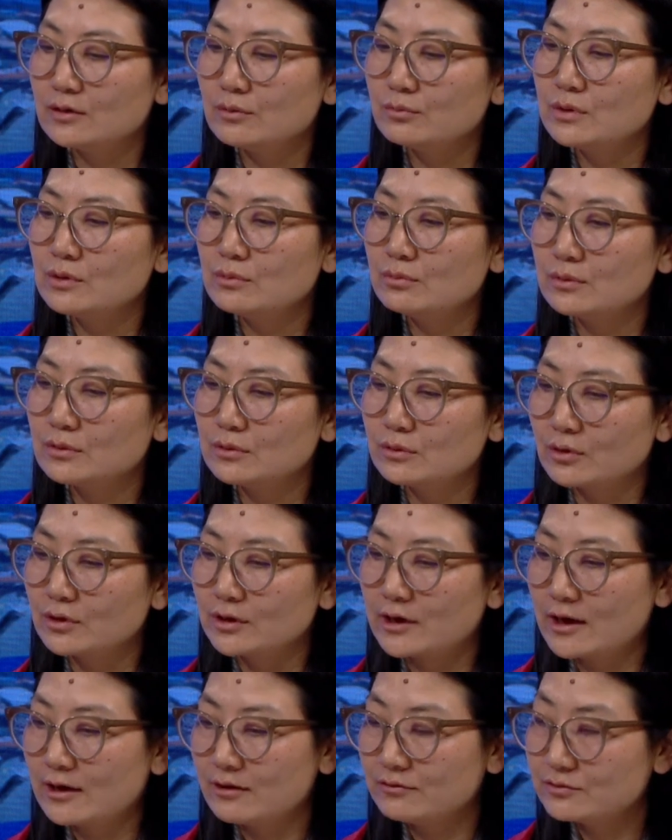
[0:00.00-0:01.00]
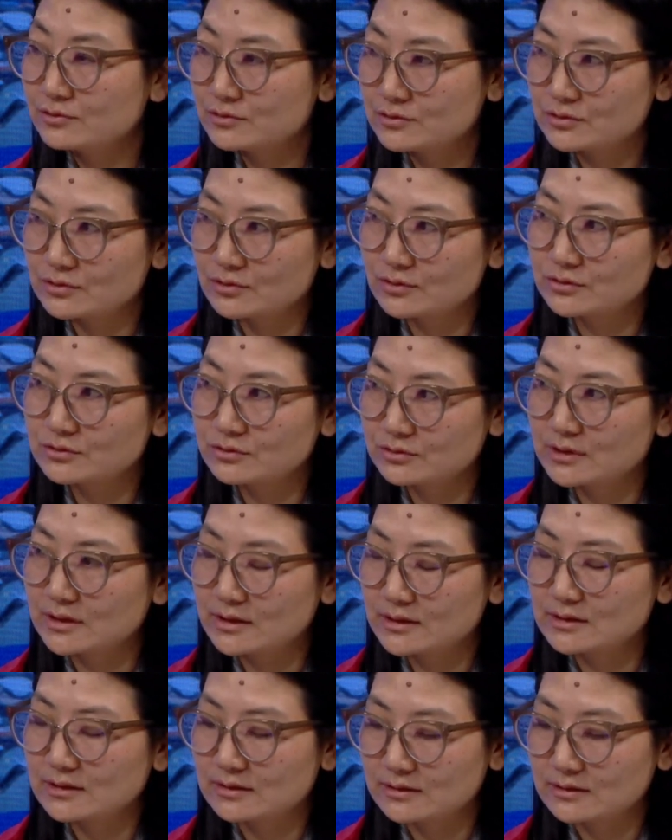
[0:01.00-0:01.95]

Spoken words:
we will not have to resort to that.